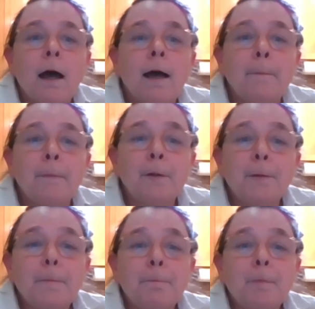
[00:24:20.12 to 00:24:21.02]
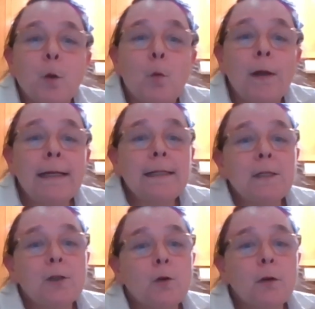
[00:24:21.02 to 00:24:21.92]
Um, when it
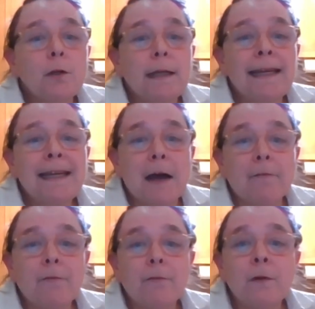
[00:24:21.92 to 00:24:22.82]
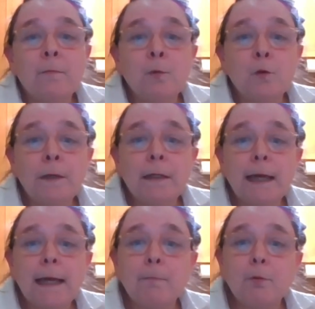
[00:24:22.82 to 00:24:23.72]
is cooked enough, remove it
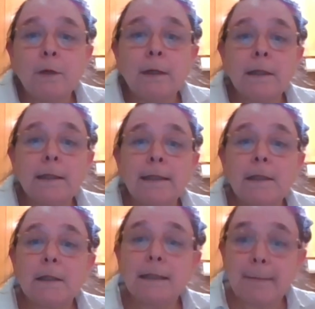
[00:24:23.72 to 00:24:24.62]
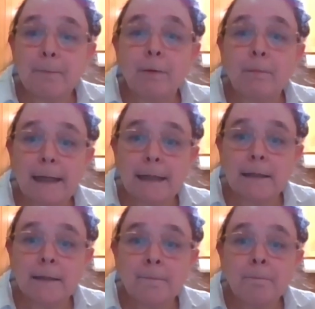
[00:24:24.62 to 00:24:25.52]
and put it into separate
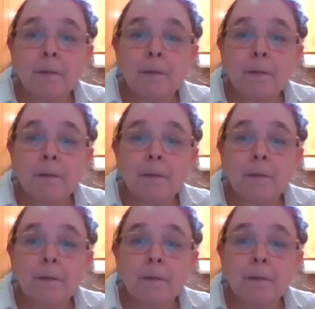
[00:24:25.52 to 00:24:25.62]
plates.